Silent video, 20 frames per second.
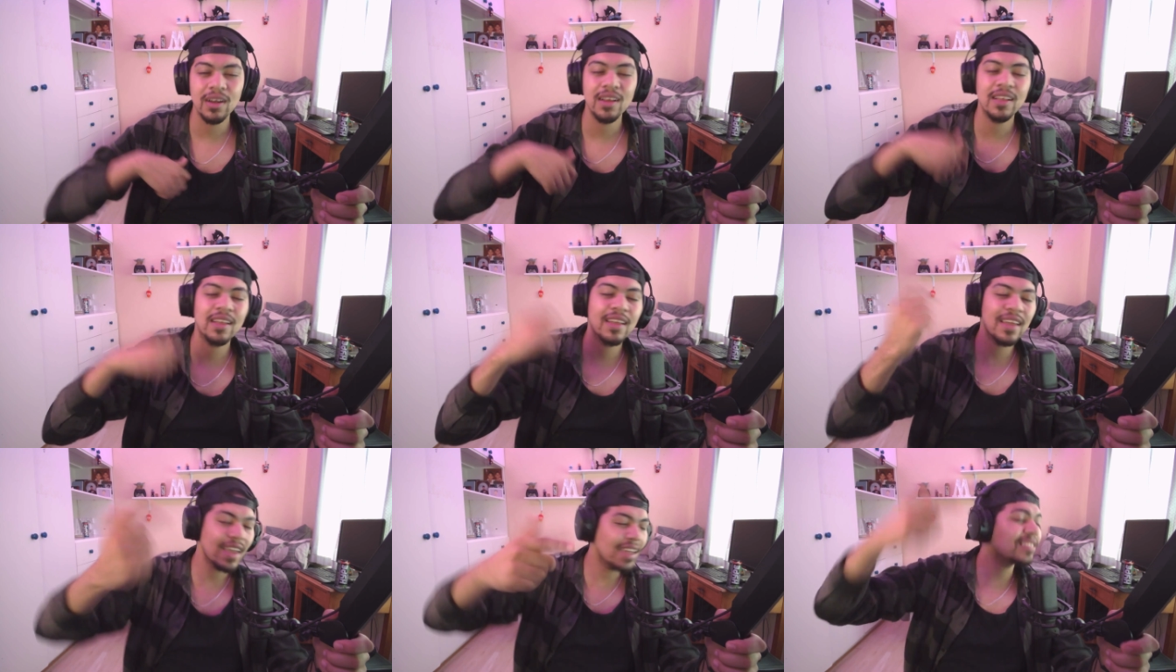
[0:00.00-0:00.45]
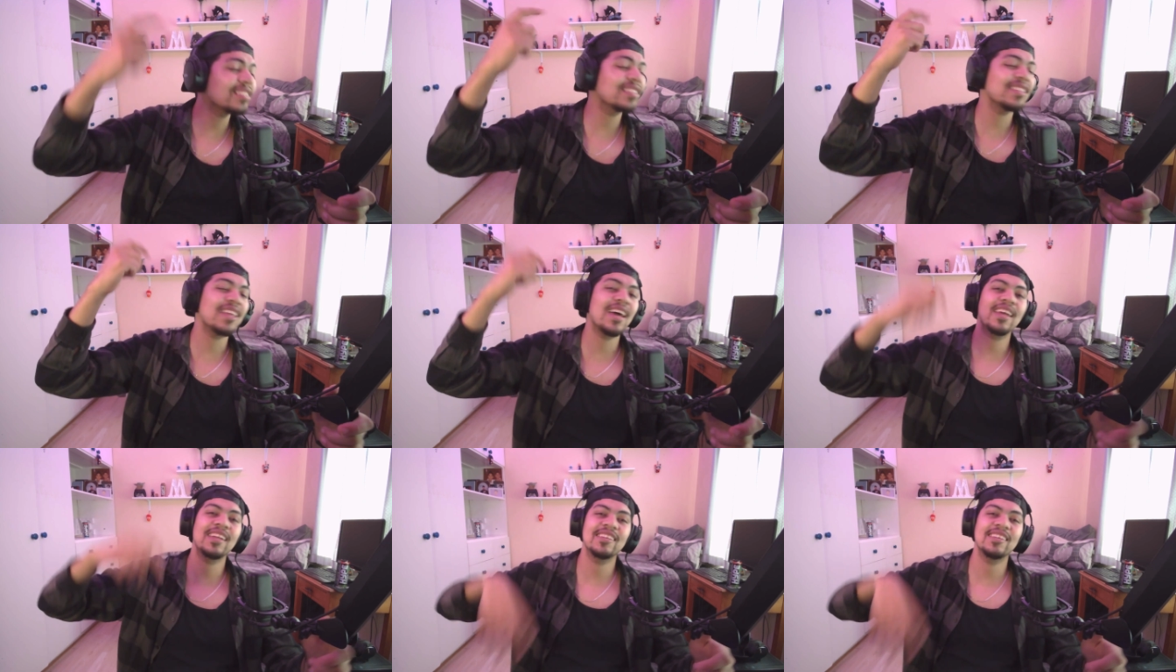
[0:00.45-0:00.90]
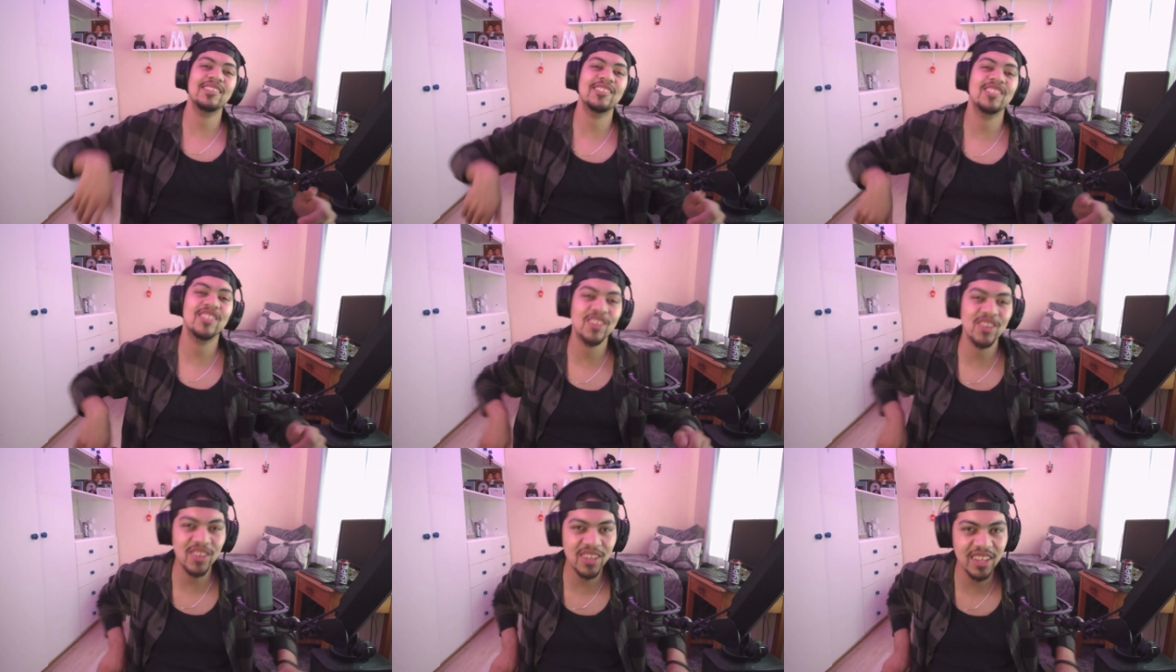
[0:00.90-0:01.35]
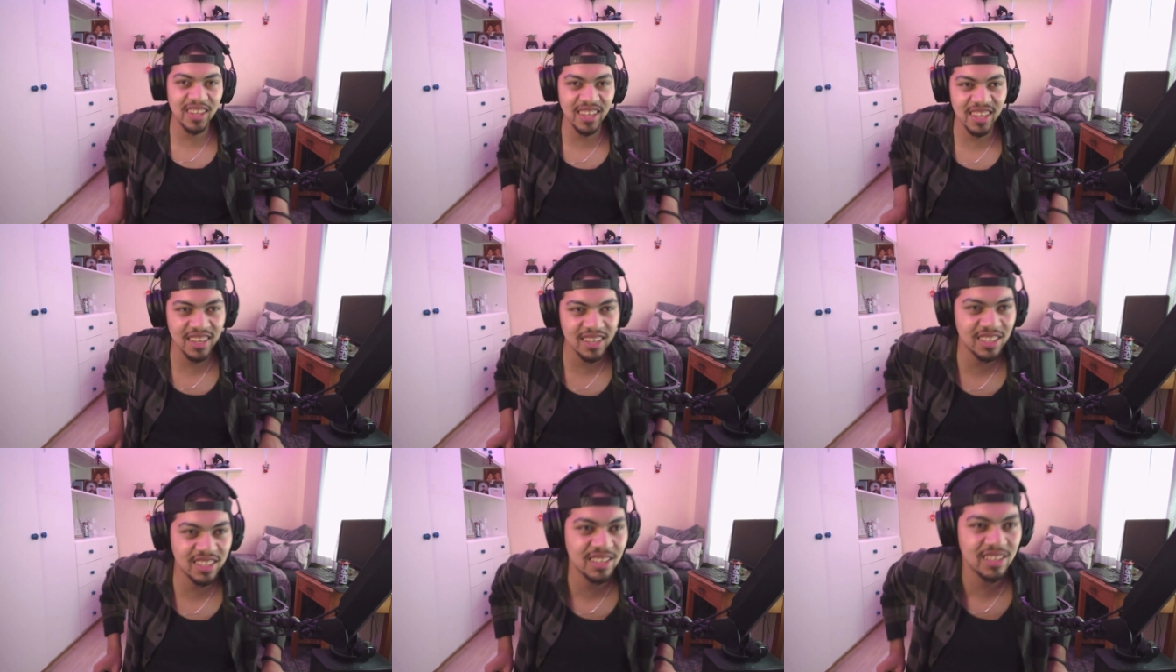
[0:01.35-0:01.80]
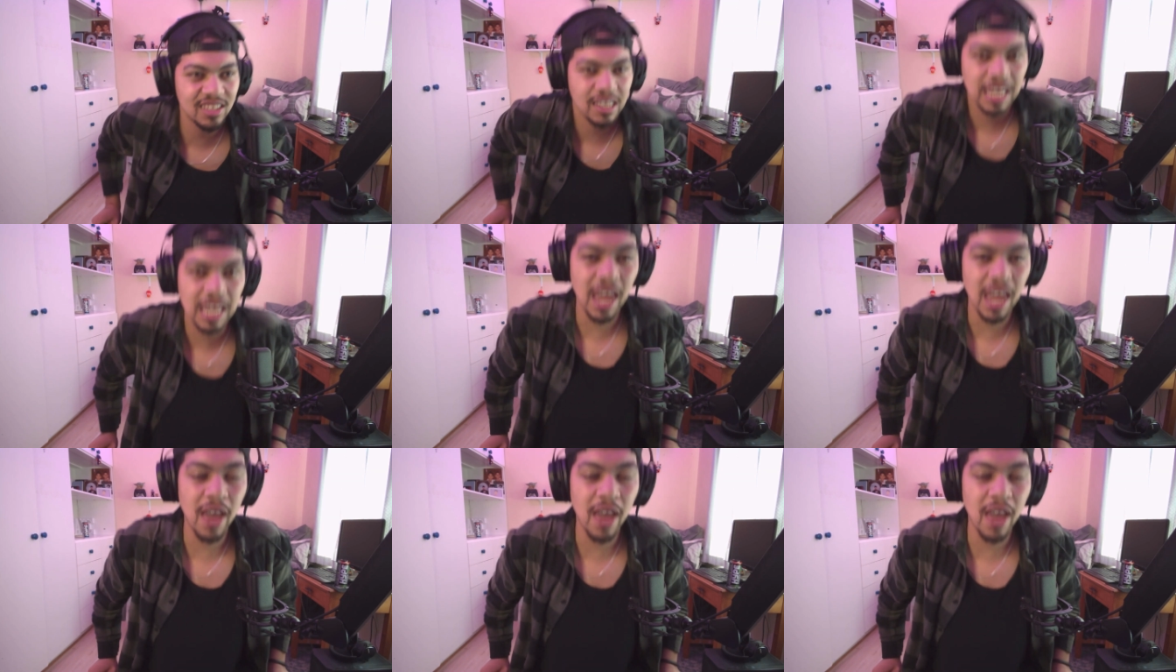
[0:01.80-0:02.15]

it's not a Julius. And